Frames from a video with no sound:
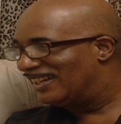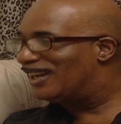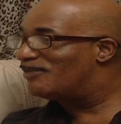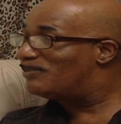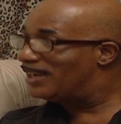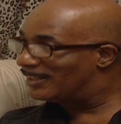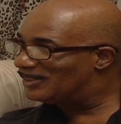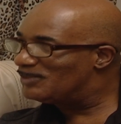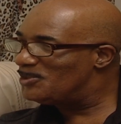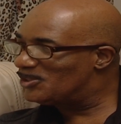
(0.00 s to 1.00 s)
I'm back in
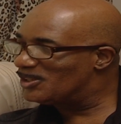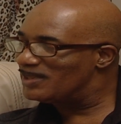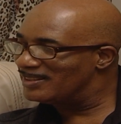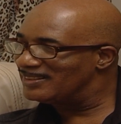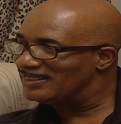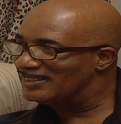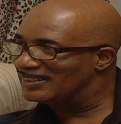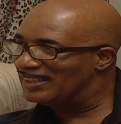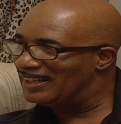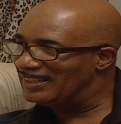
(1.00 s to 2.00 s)
the music business.
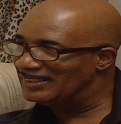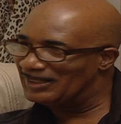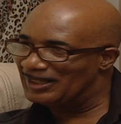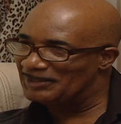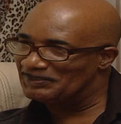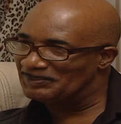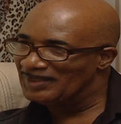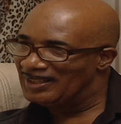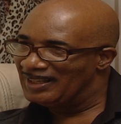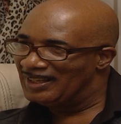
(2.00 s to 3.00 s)
And
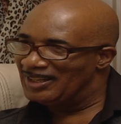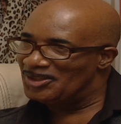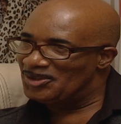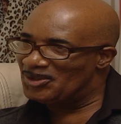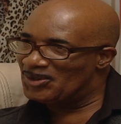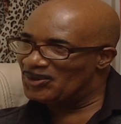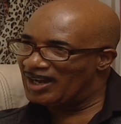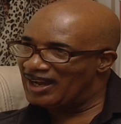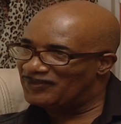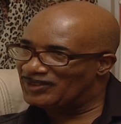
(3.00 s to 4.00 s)
you know,
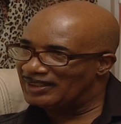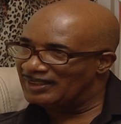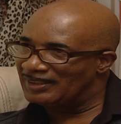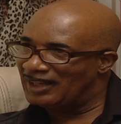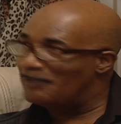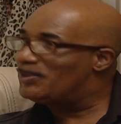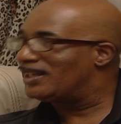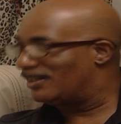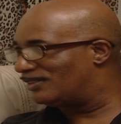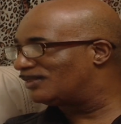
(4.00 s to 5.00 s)
after I've been
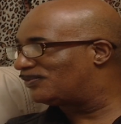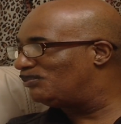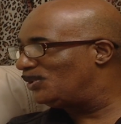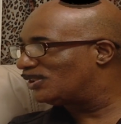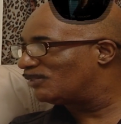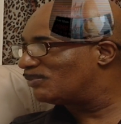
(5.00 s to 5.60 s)
out of the music